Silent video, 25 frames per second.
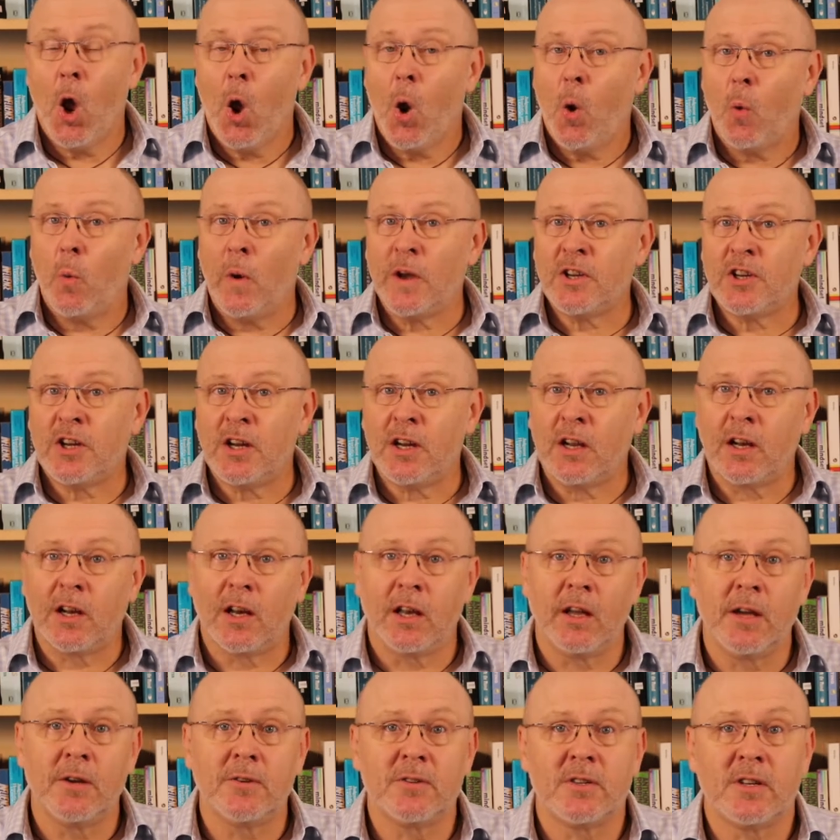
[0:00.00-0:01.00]
which
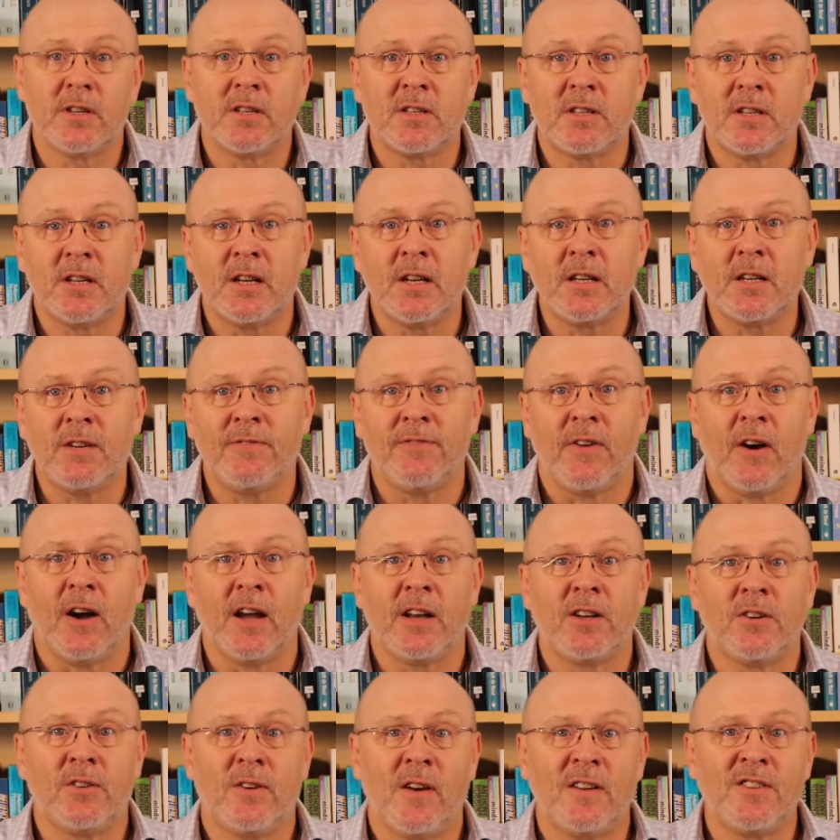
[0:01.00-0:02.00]
includes a
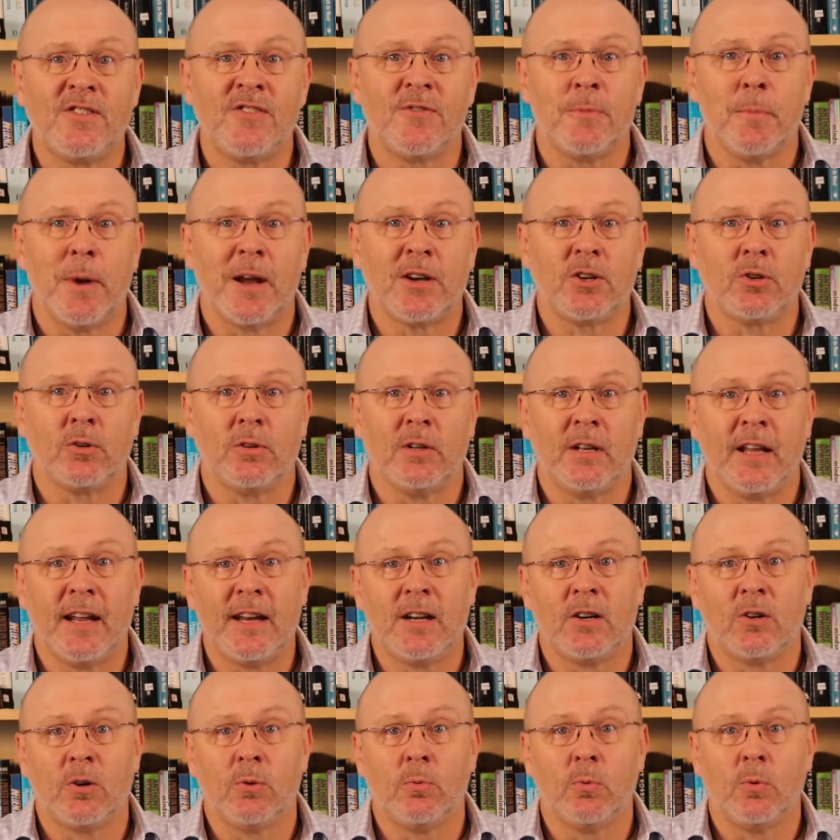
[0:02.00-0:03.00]
Certified Transformational
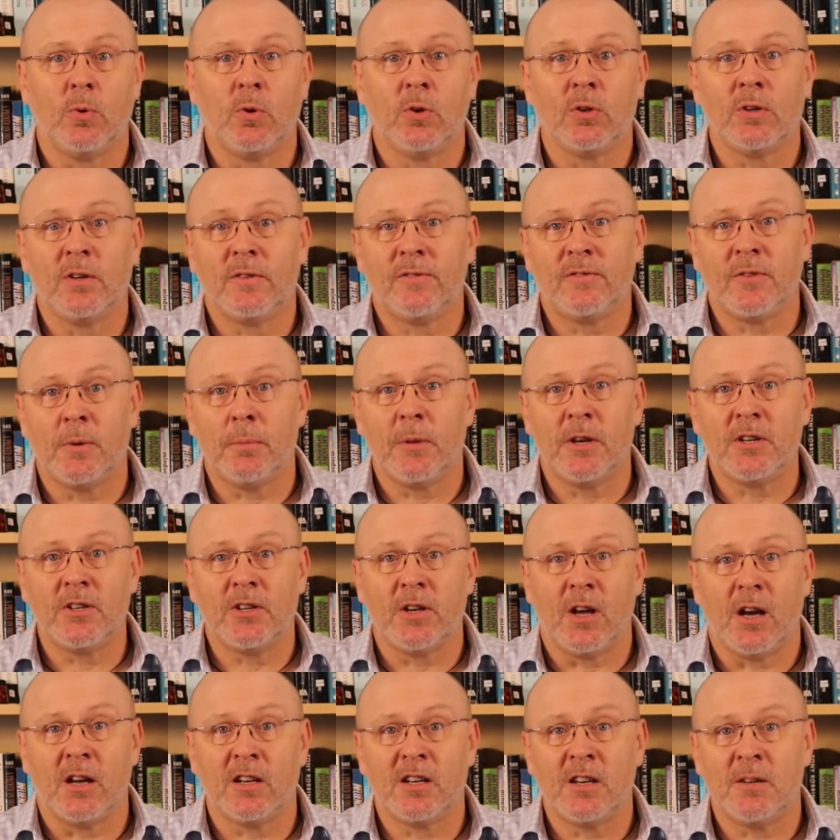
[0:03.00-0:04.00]
Leader Award from the
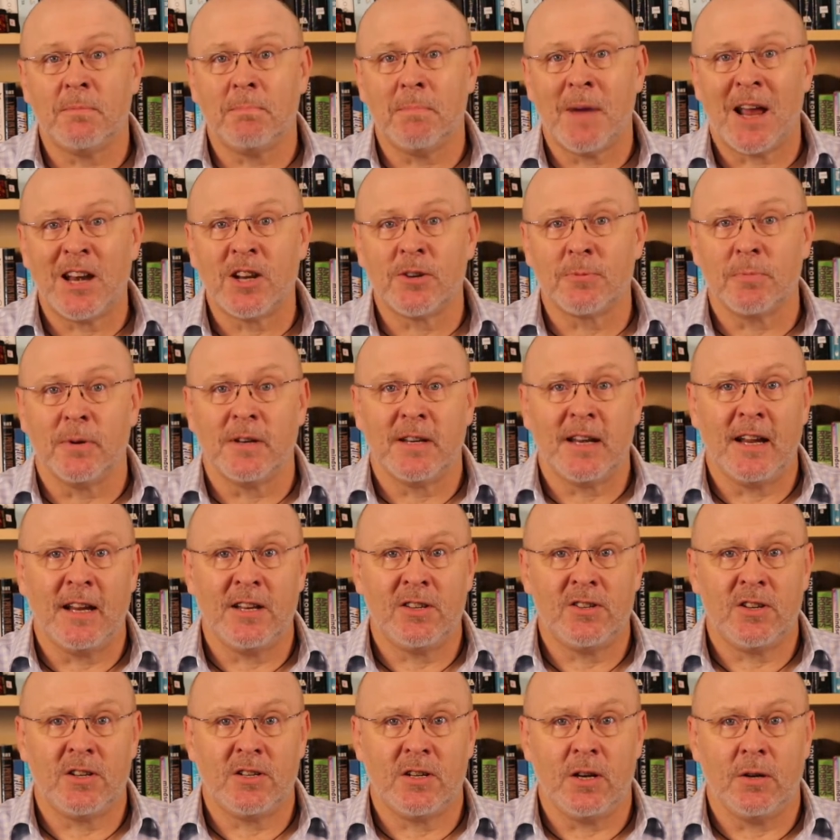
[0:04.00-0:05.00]
Chartered Management
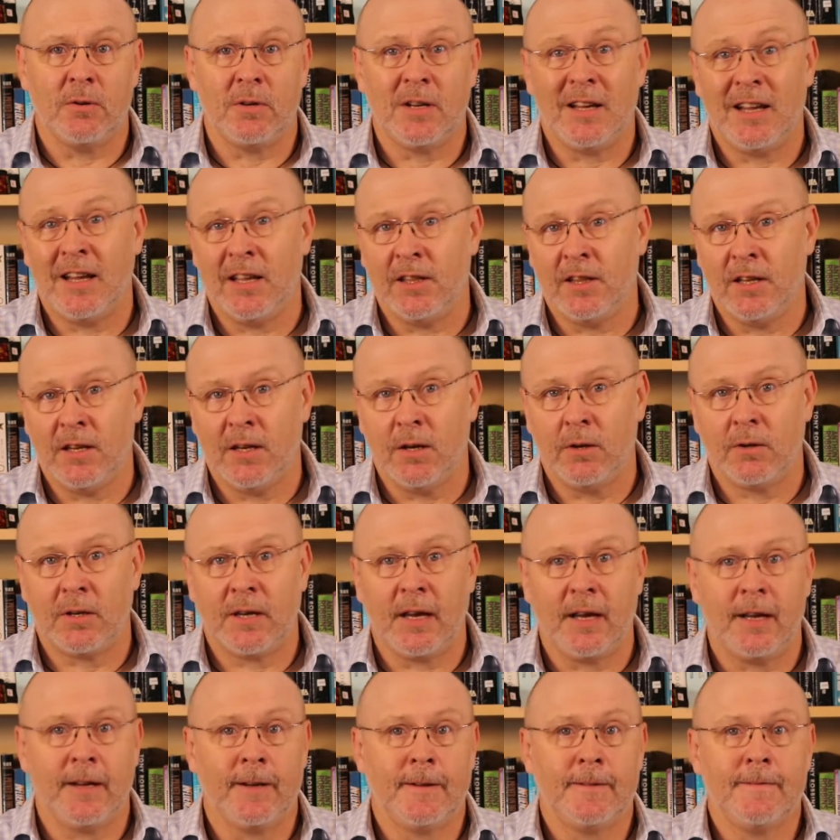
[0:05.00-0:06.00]
Institute in the
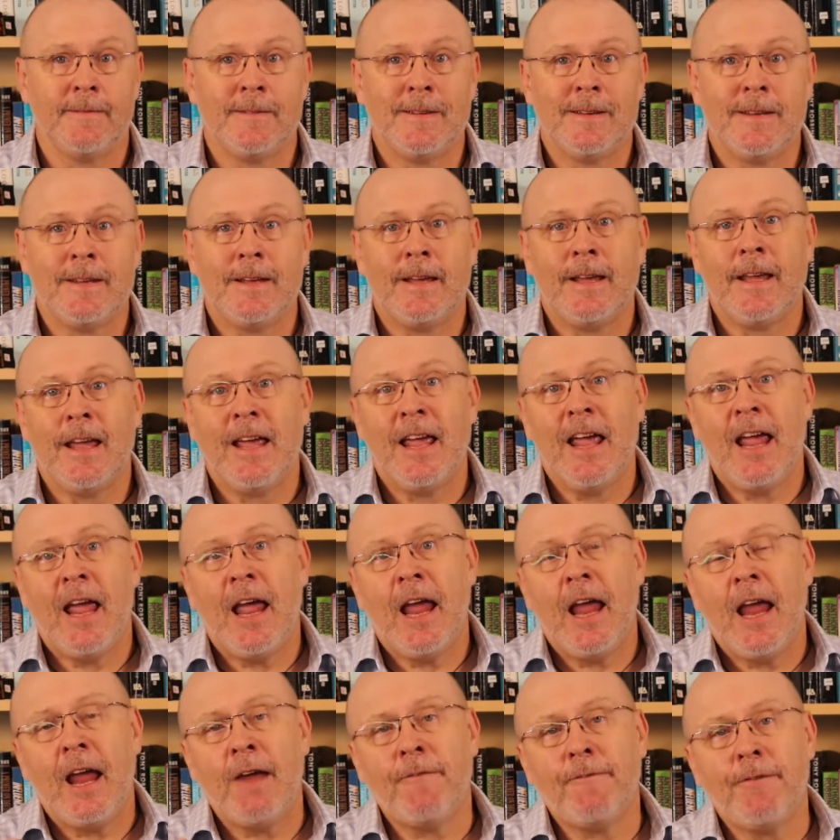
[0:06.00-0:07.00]
UK.
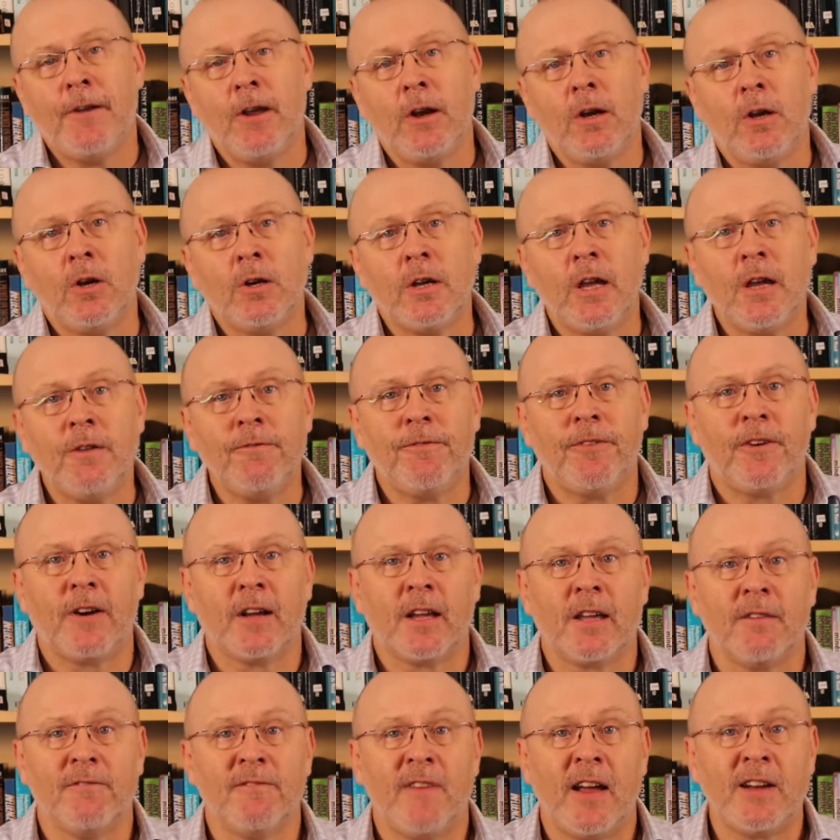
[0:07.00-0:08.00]
If you're looking for a
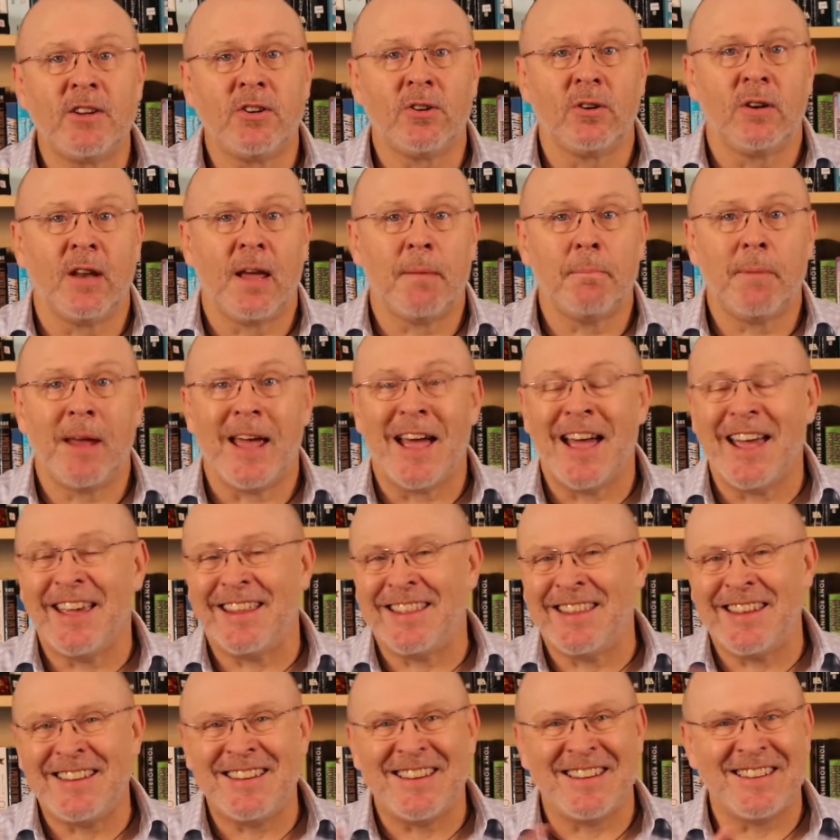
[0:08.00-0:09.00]
conventional
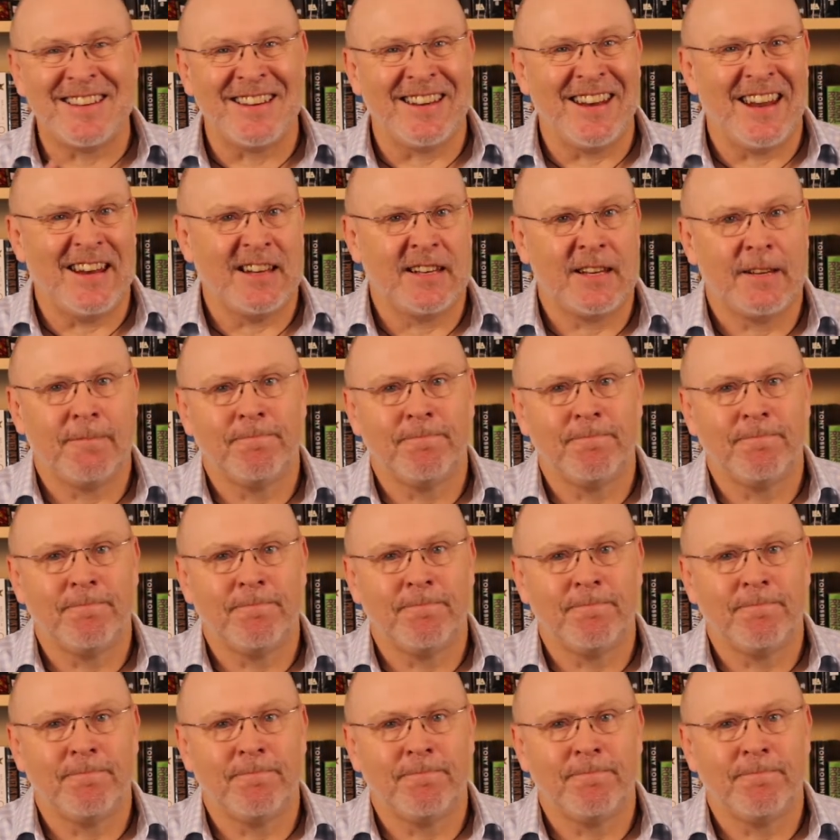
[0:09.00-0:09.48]
MBA, this isn't it.